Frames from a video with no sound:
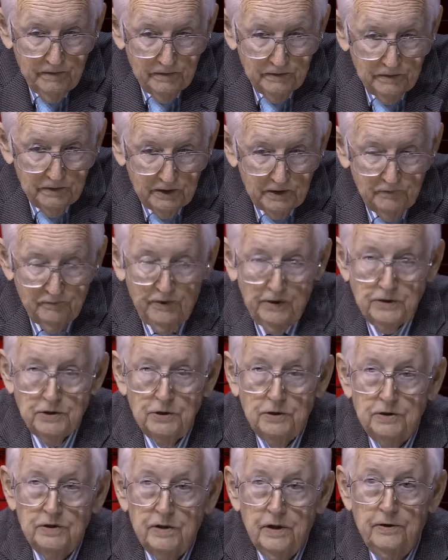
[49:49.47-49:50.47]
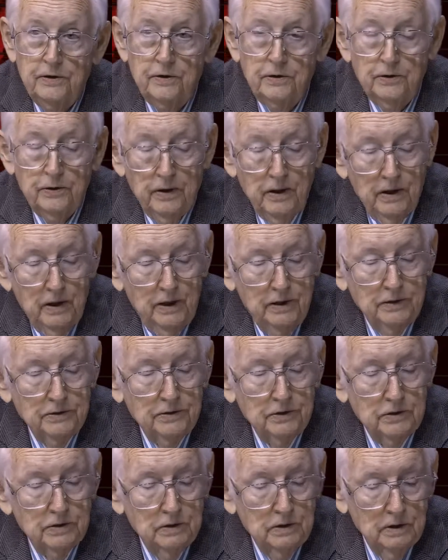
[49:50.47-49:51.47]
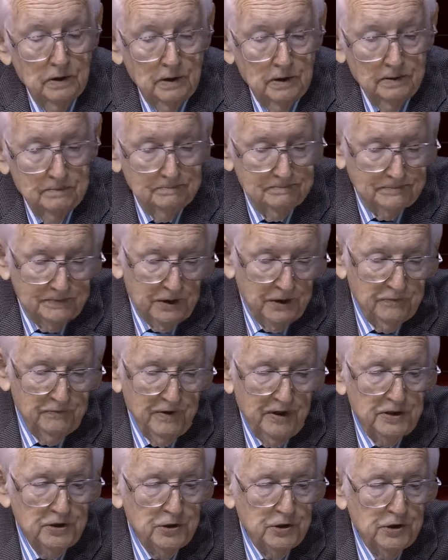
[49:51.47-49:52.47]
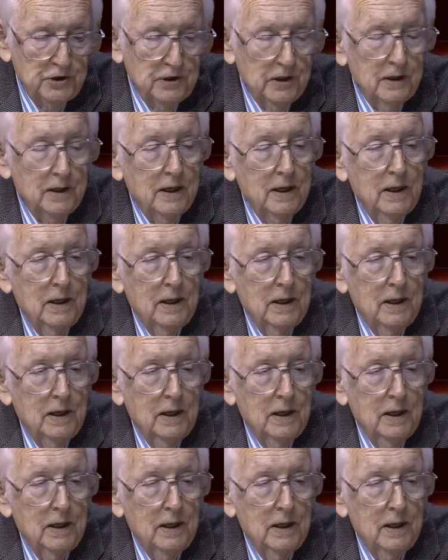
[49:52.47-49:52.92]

the convention and uh, convention